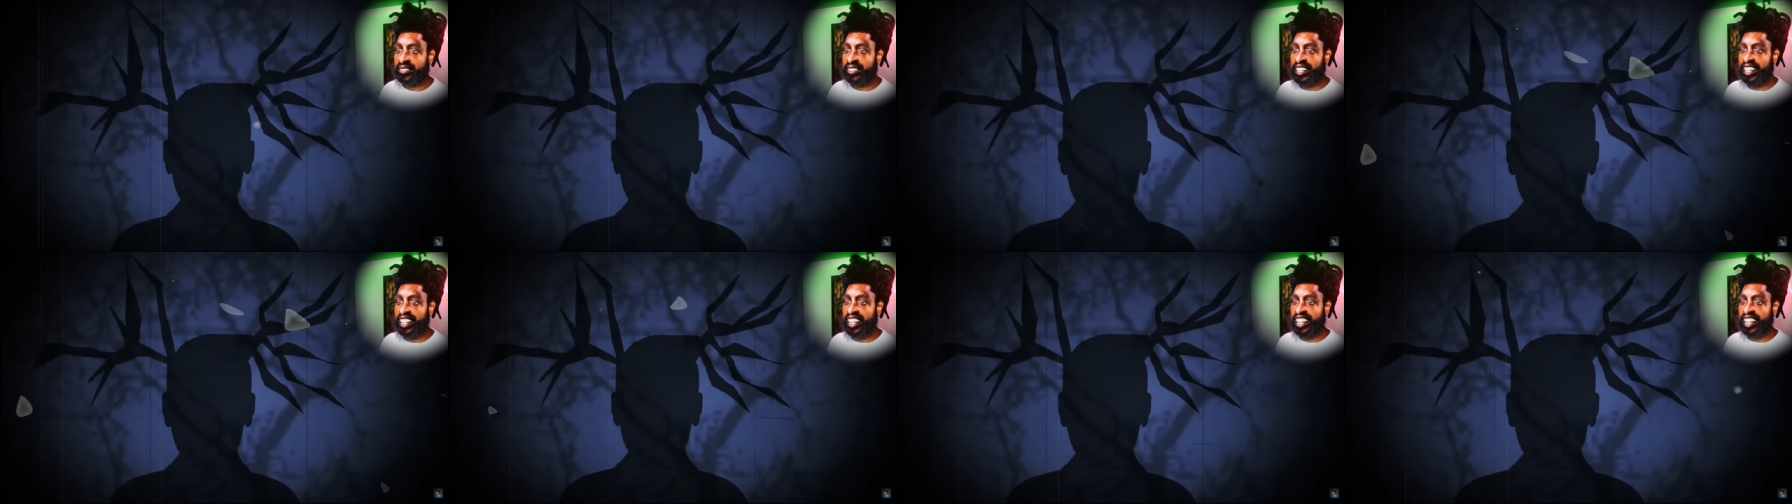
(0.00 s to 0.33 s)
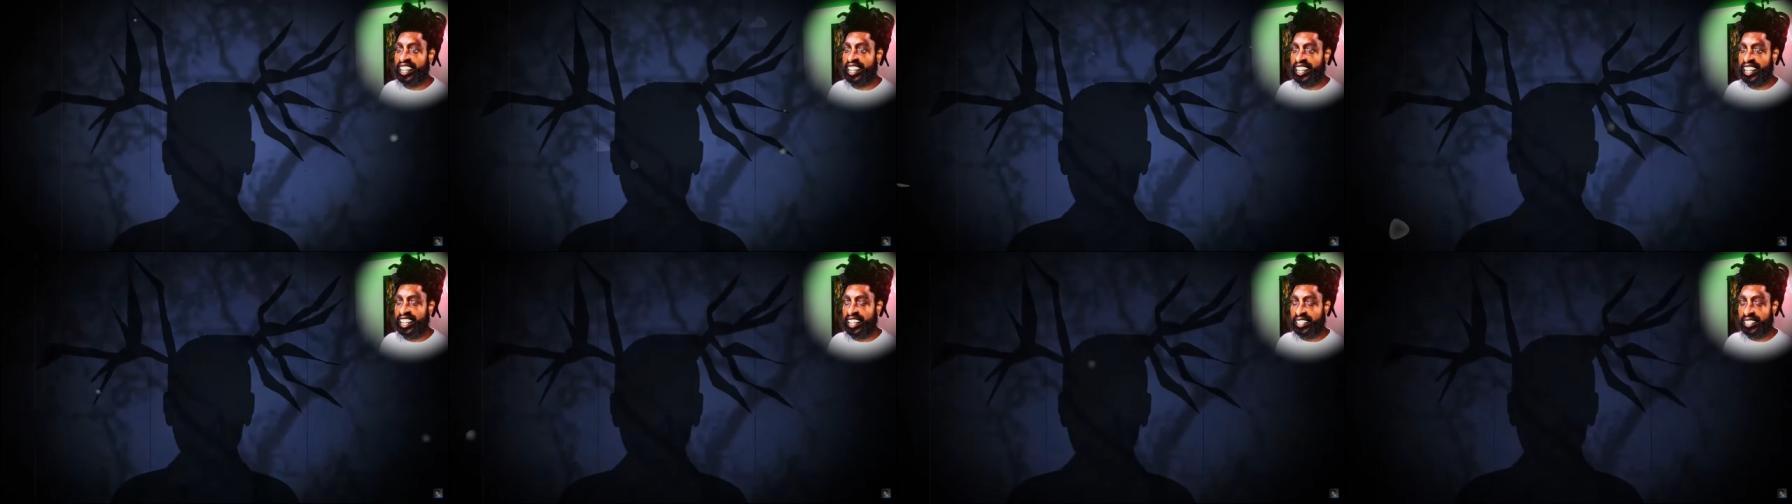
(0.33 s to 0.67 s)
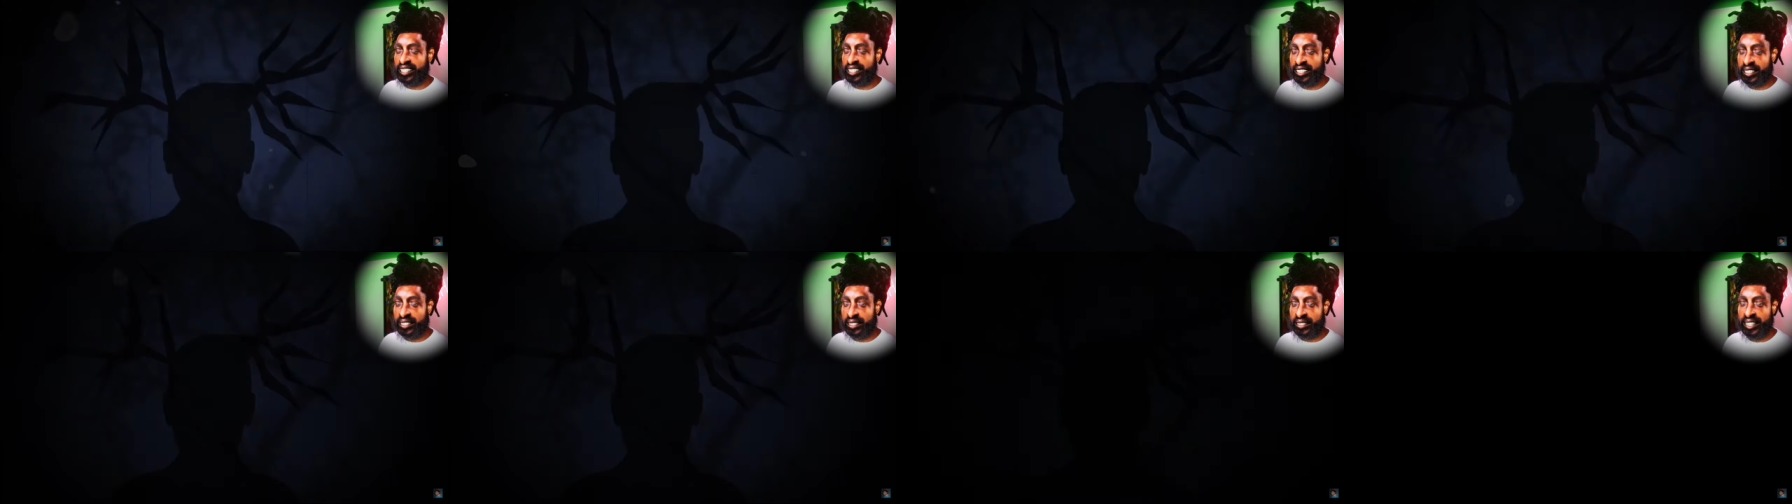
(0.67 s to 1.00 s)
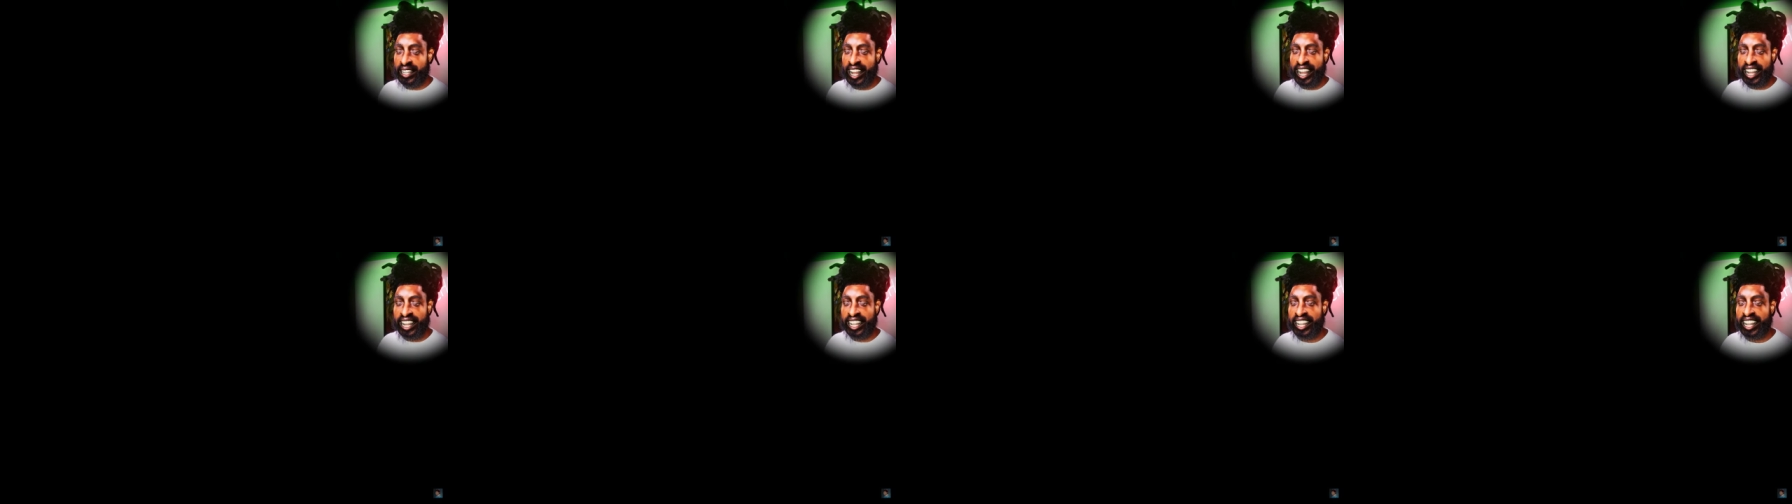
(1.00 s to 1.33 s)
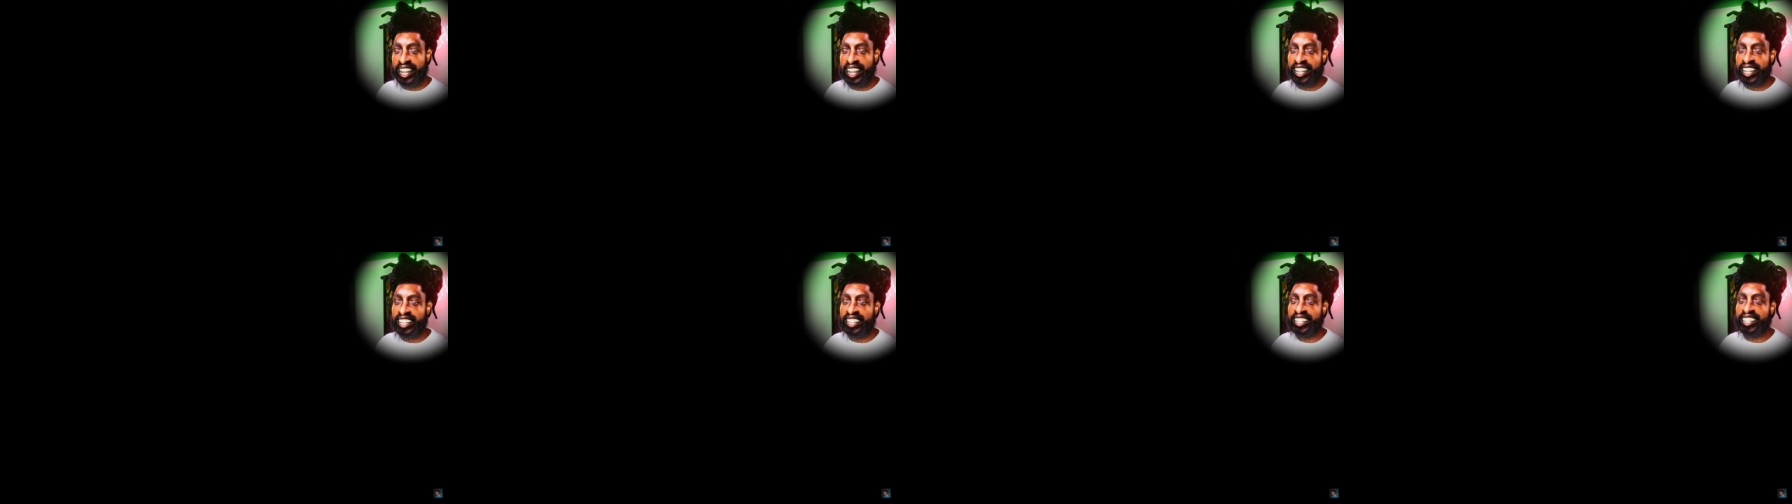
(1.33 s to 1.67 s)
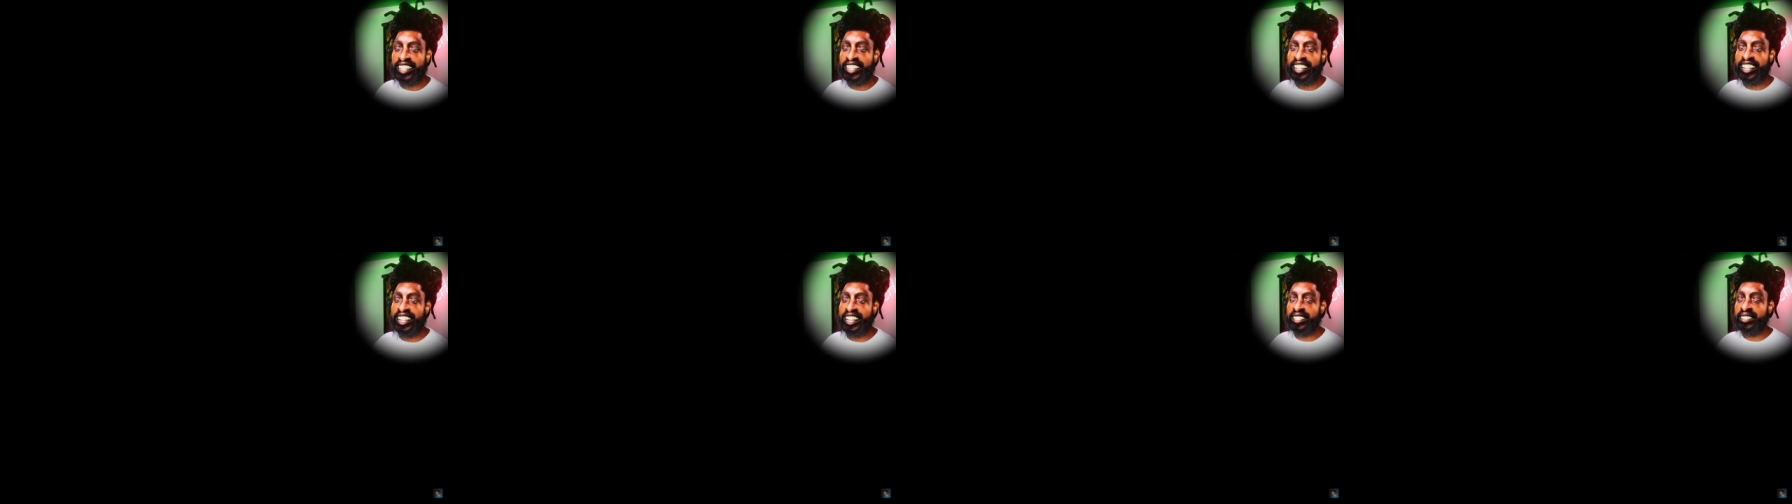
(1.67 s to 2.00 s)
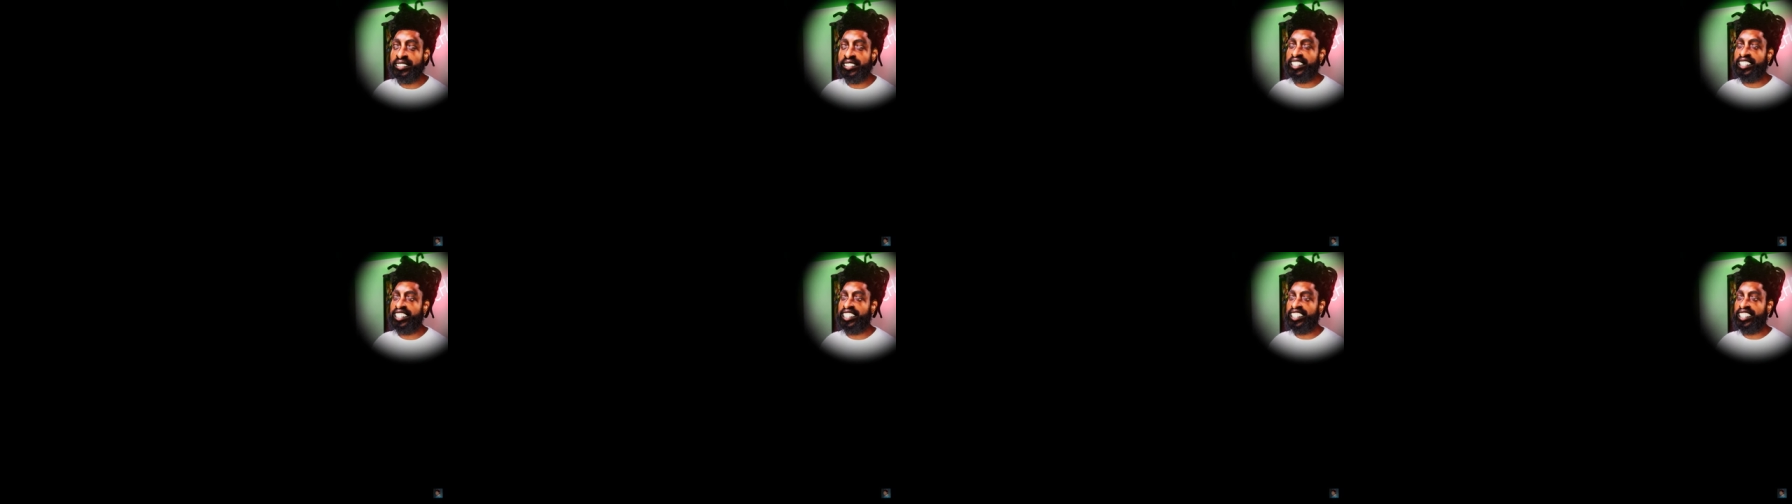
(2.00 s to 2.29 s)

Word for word: camping I by myself. Popped out the tent with the